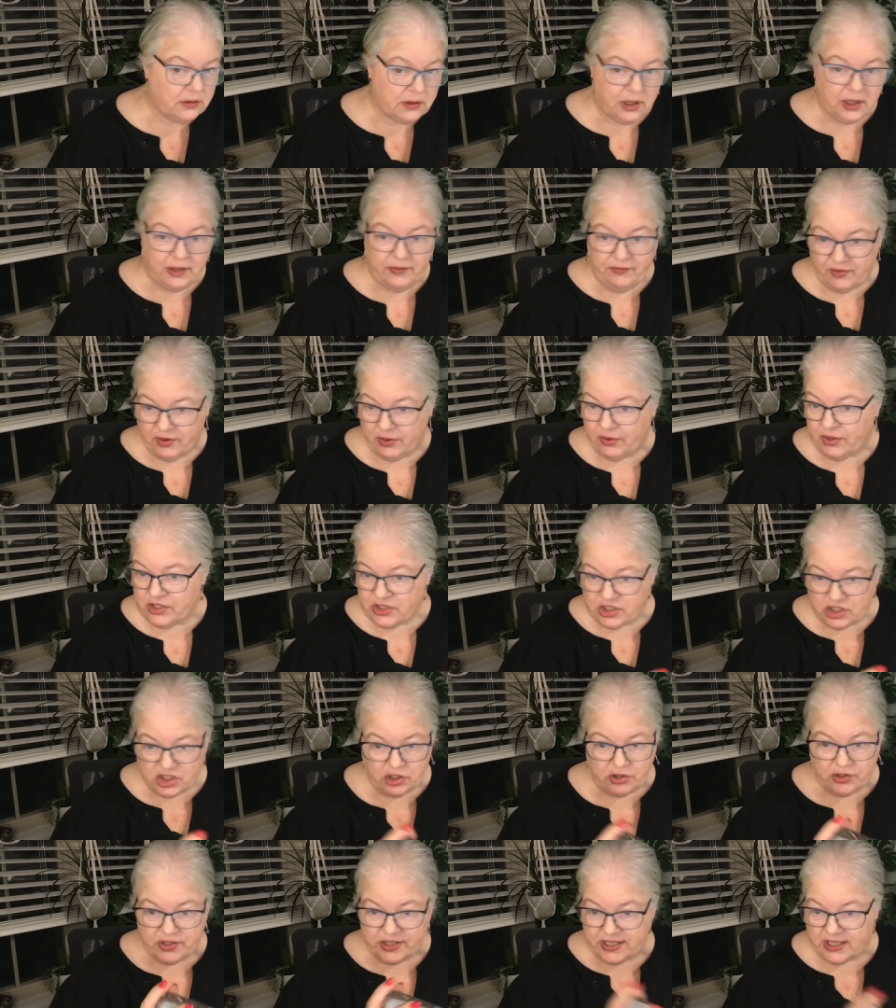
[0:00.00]
in various
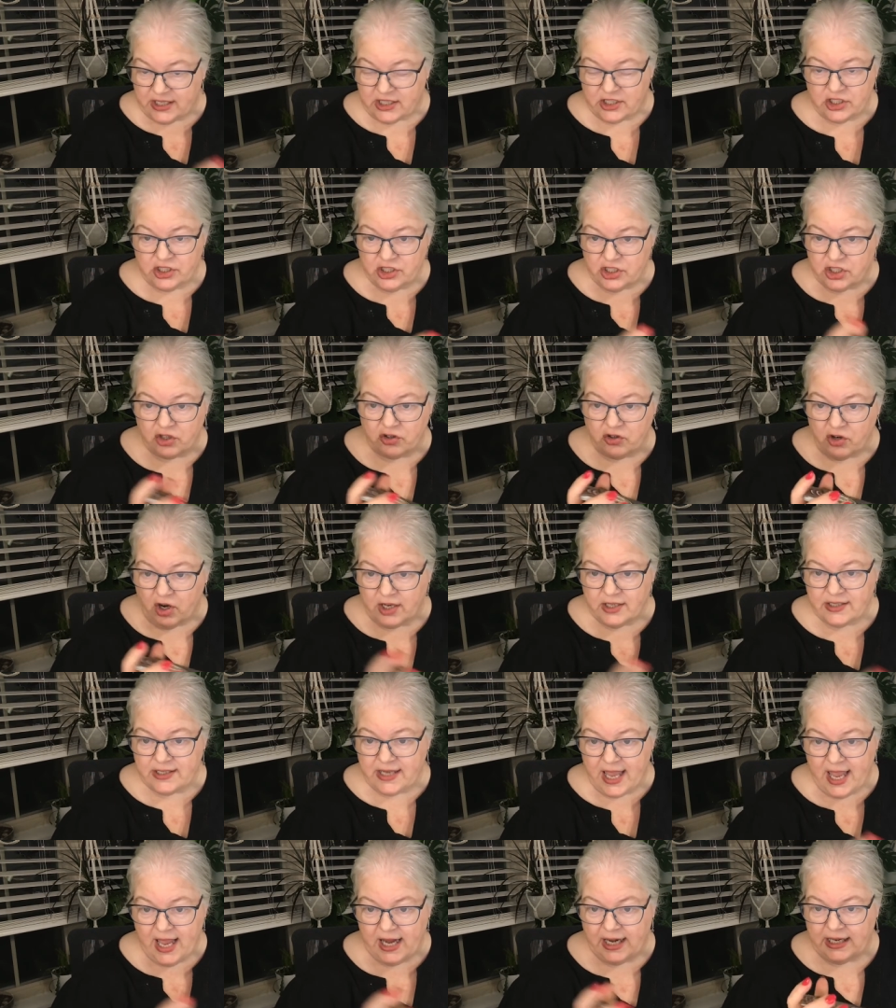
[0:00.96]
jurisdictions
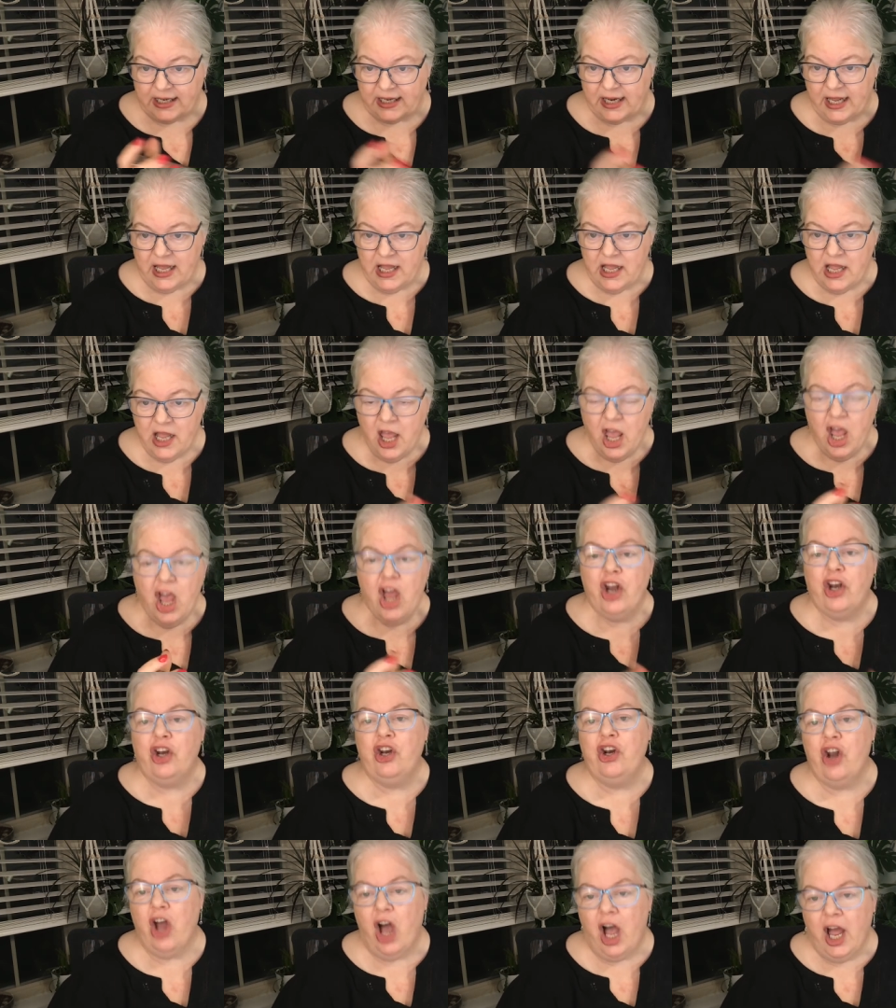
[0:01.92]
across Canada,
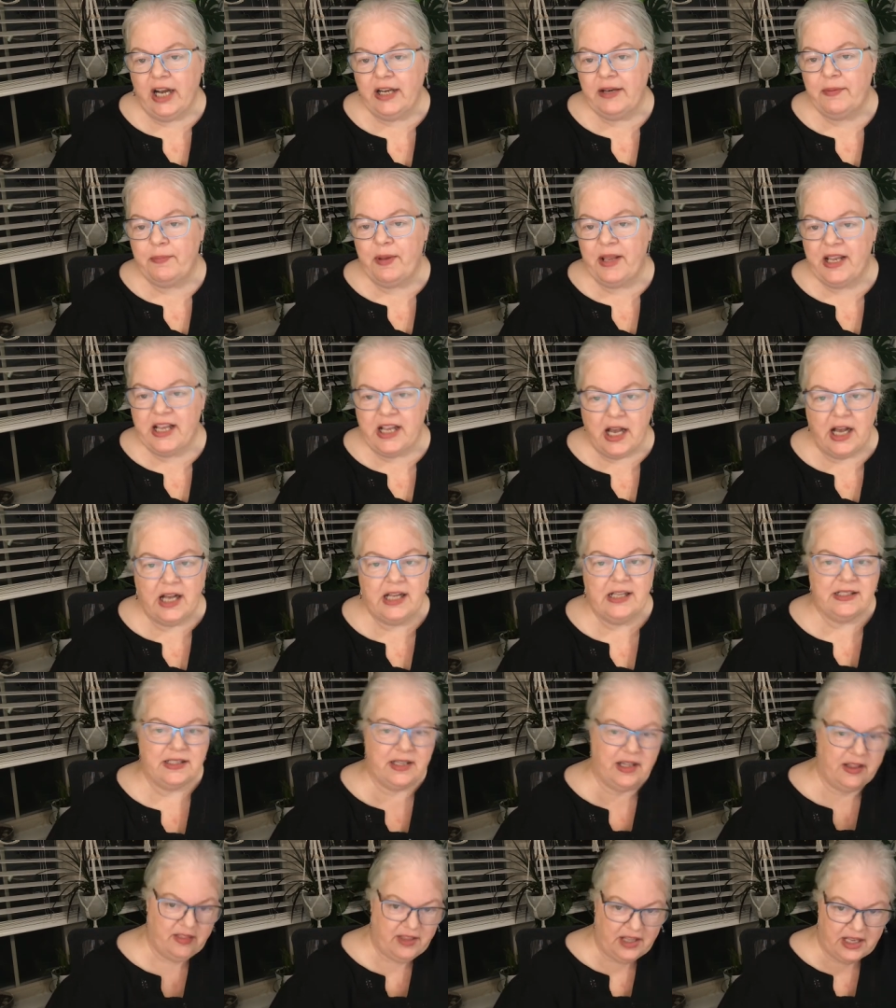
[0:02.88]
not
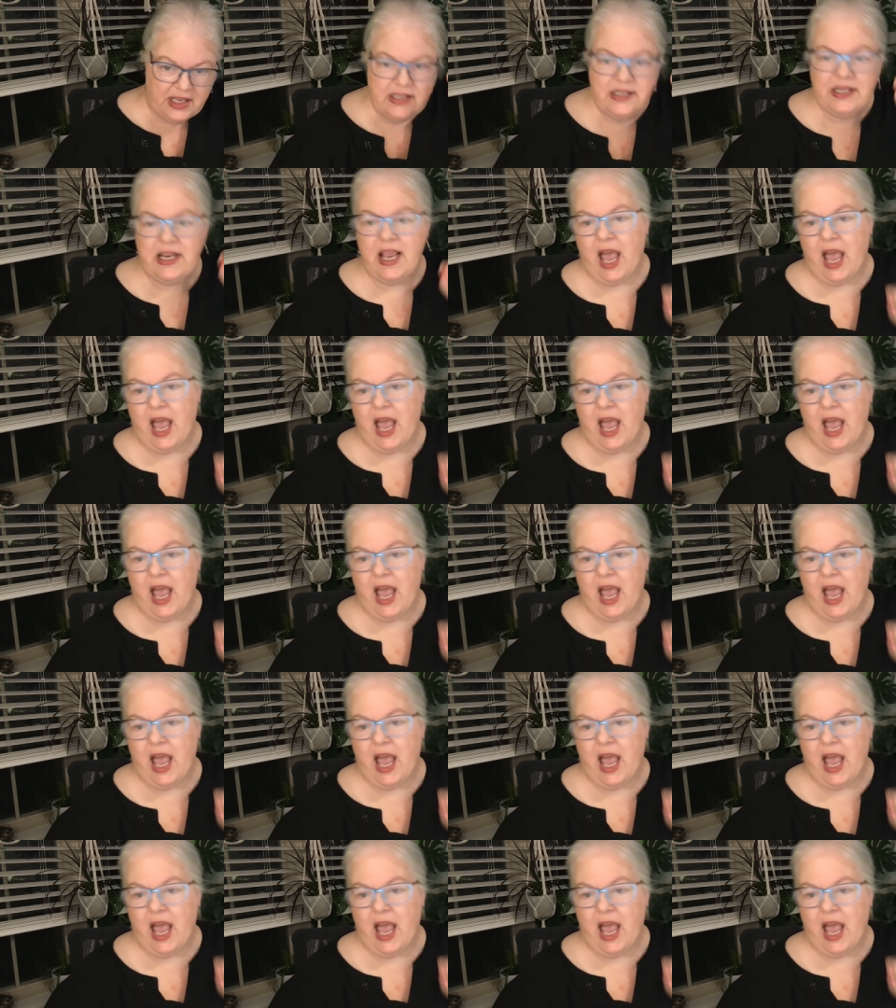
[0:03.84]
because these